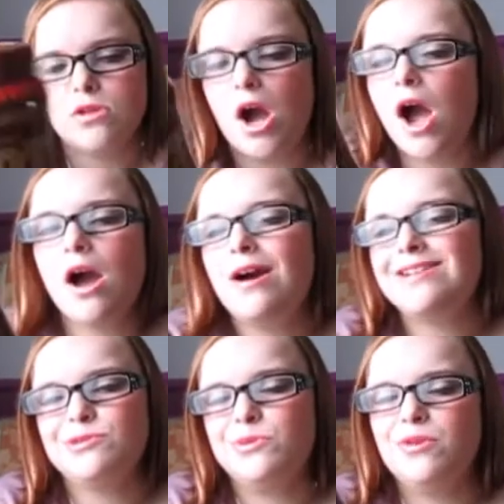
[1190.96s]
I
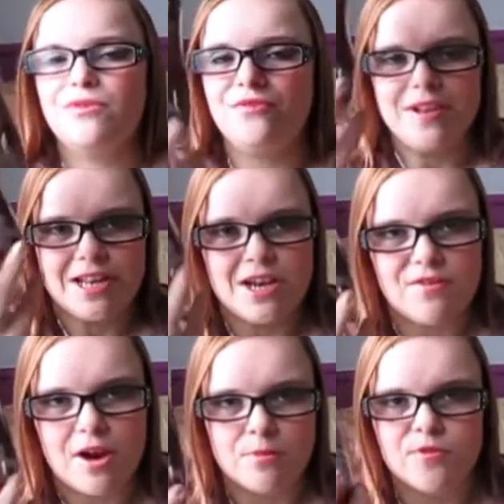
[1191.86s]
do a lot of fiddling
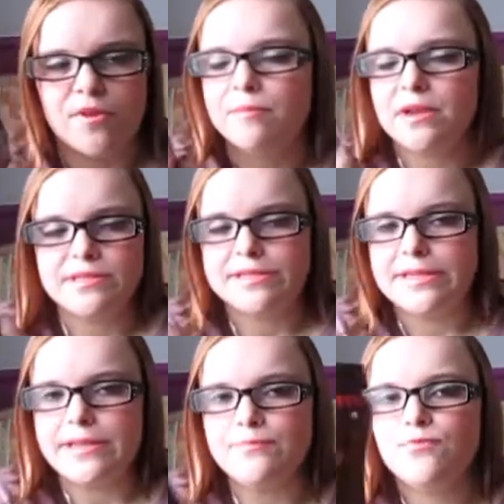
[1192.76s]
around with it, basically.